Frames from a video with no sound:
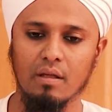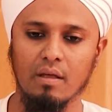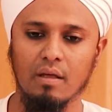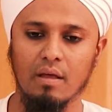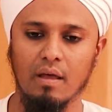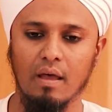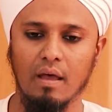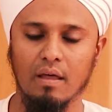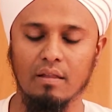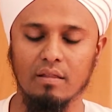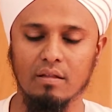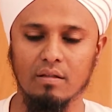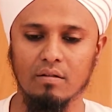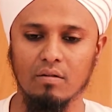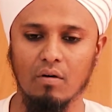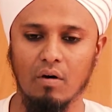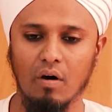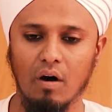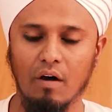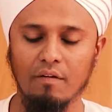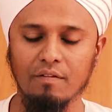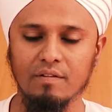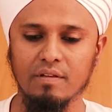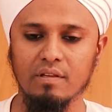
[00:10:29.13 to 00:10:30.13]
and then
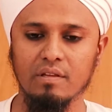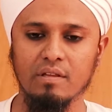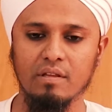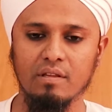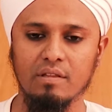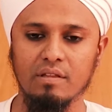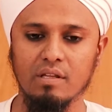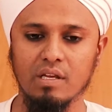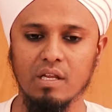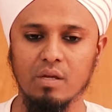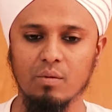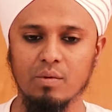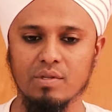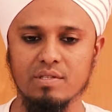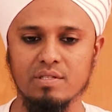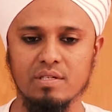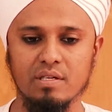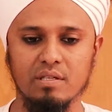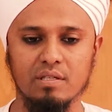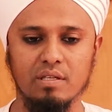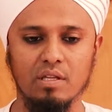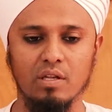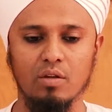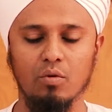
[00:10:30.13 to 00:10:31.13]
after the 3 with
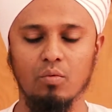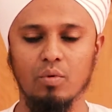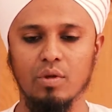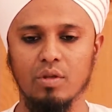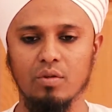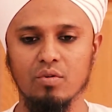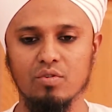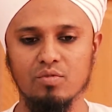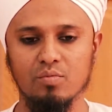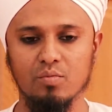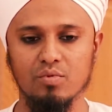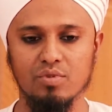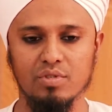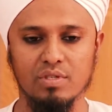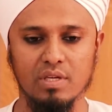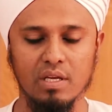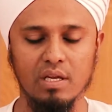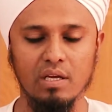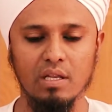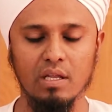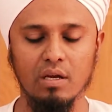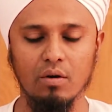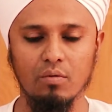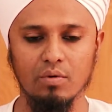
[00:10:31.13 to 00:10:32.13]
sidr, we use
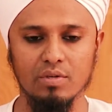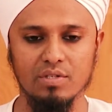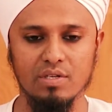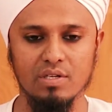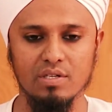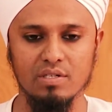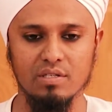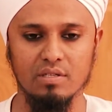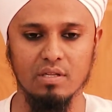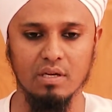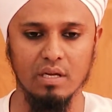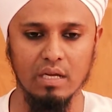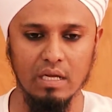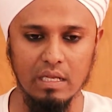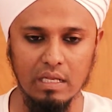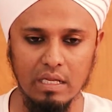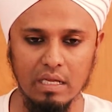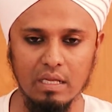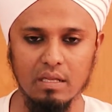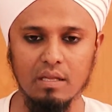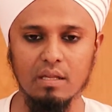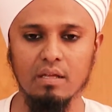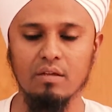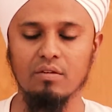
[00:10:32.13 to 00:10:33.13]
muzila, which is the
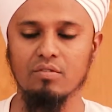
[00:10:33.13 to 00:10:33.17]
cleaning.